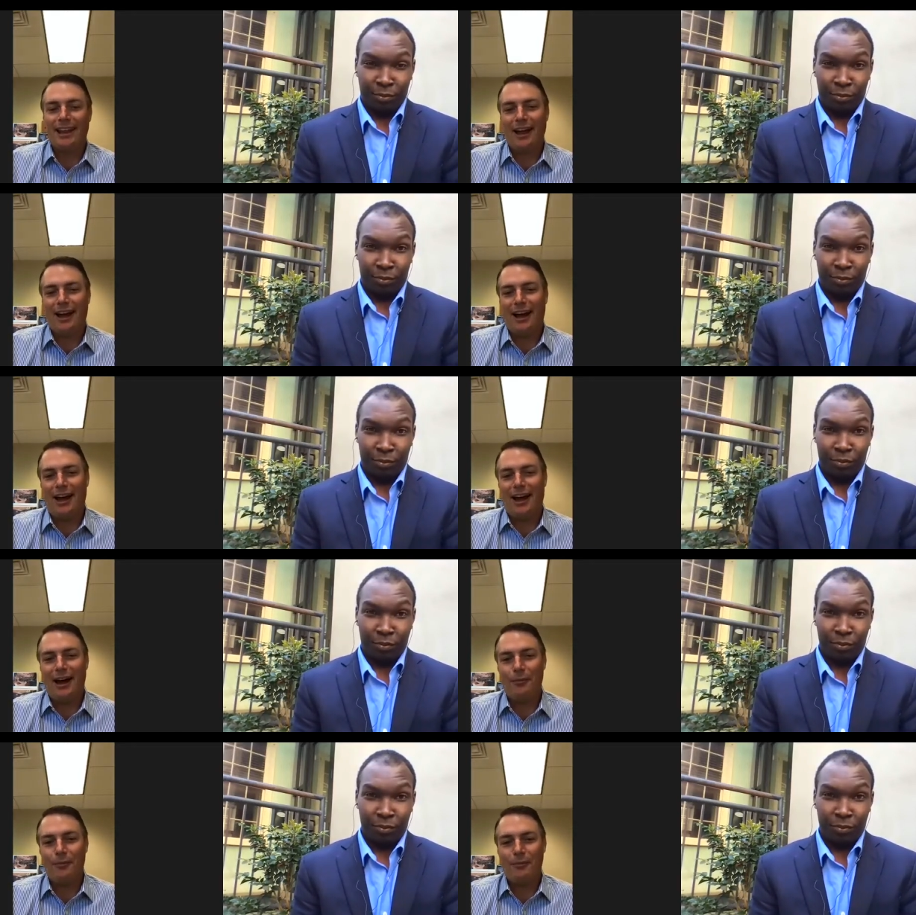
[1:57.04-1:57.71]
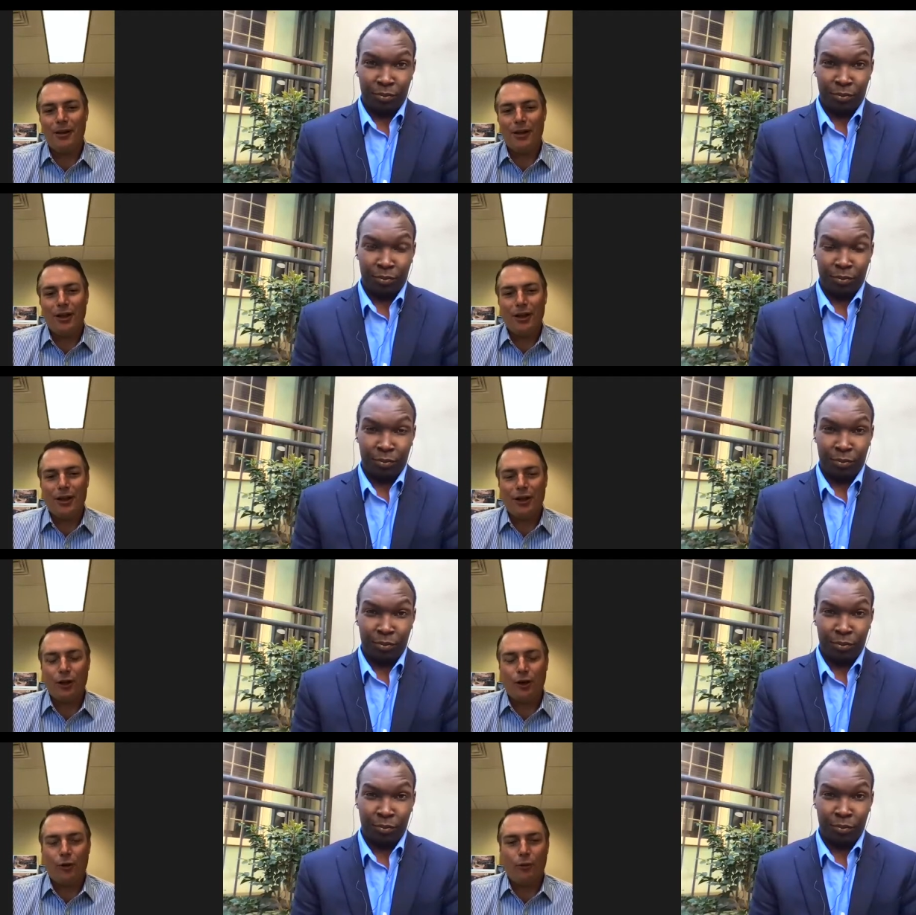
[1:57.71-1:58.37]
Speaker 1: Um,
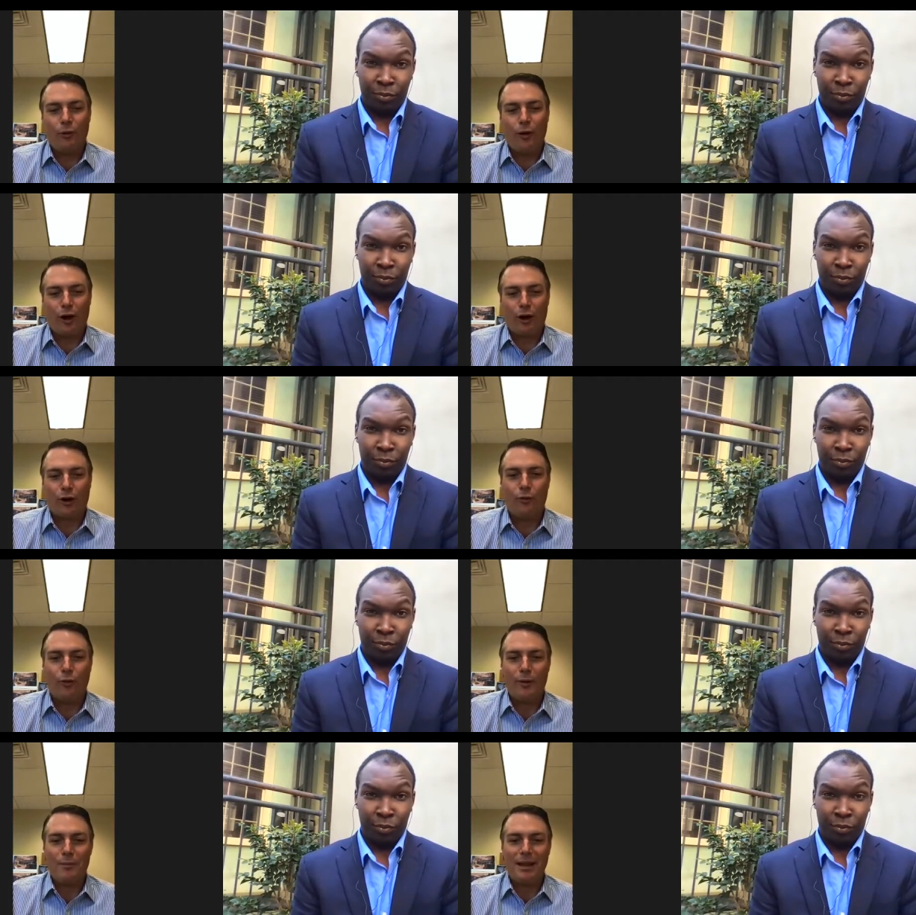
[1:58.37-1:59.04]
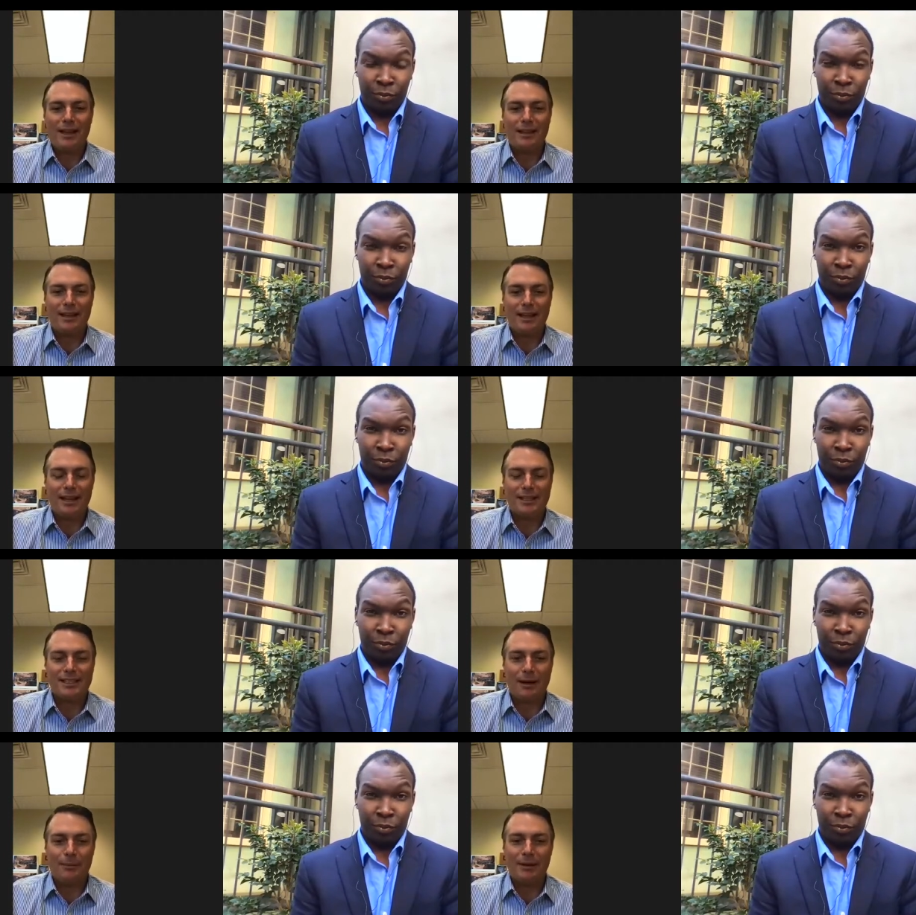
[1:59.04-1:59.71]
you know, our equipment
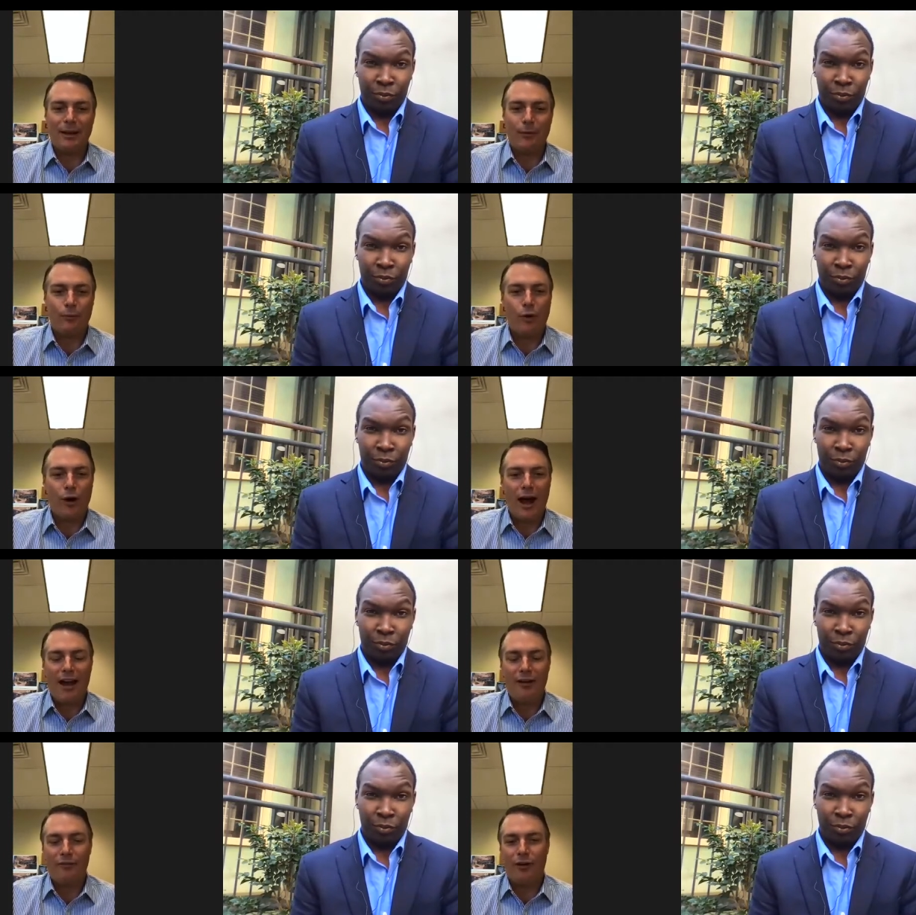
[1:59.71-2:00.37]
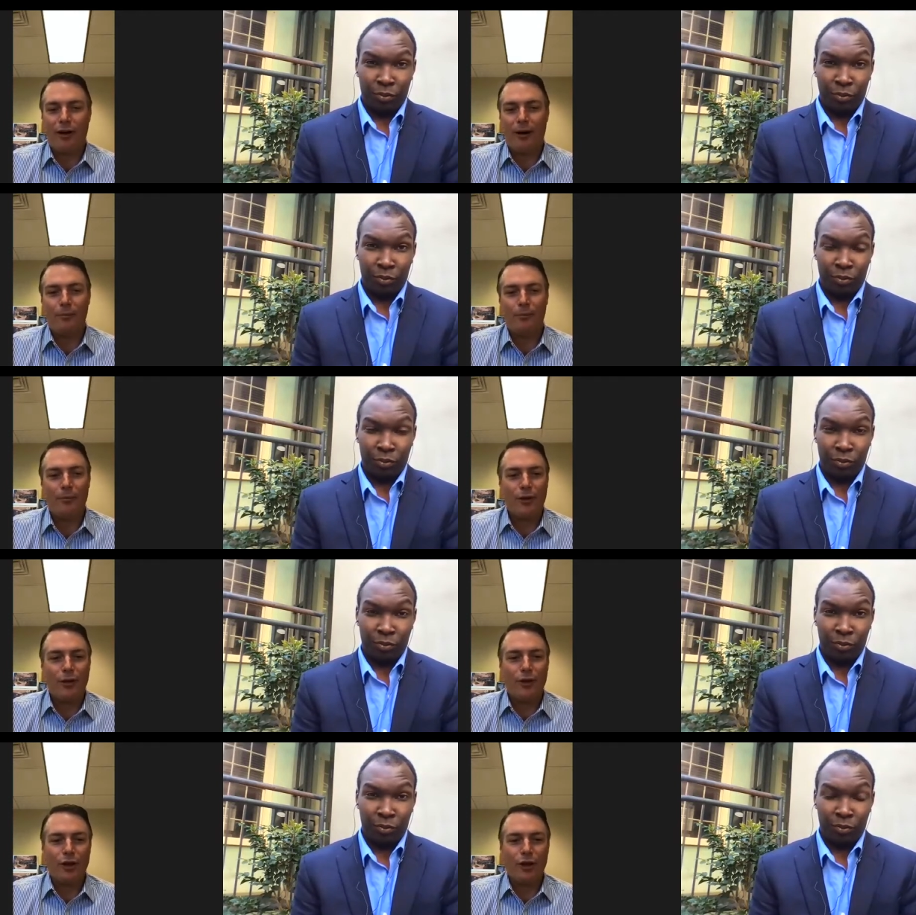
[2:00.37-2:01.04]
is coming in. We'll have, um,
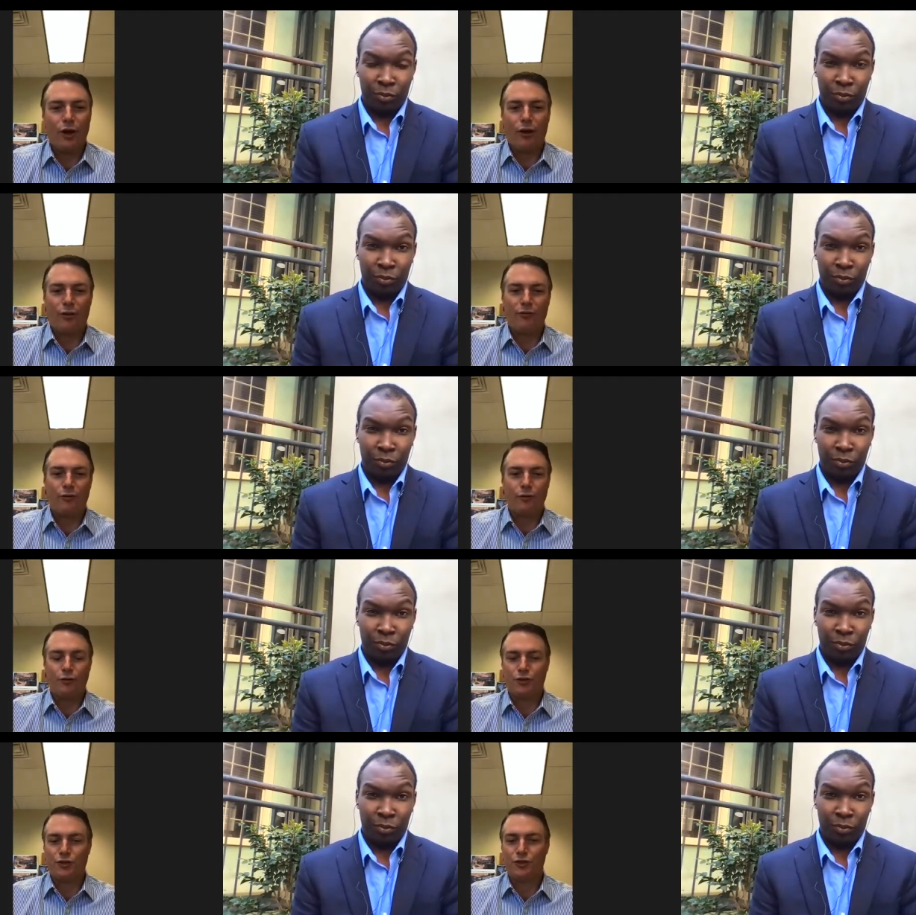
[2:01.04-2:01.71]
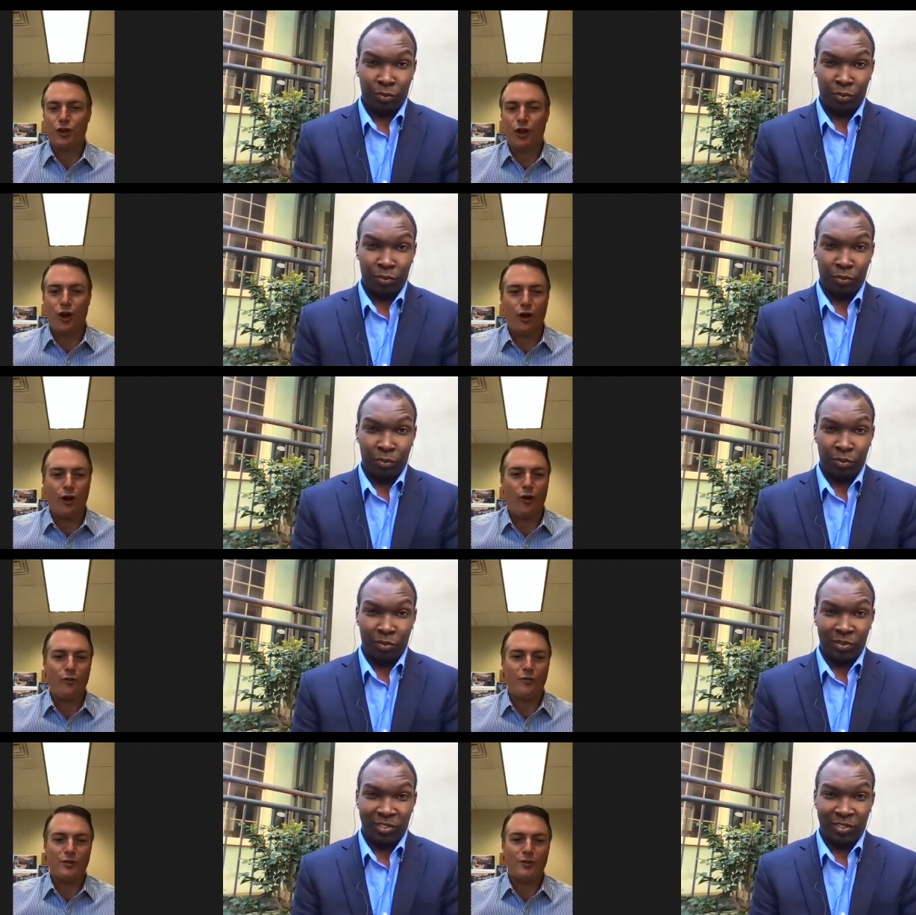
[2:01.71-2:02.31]
you know, our full stoves,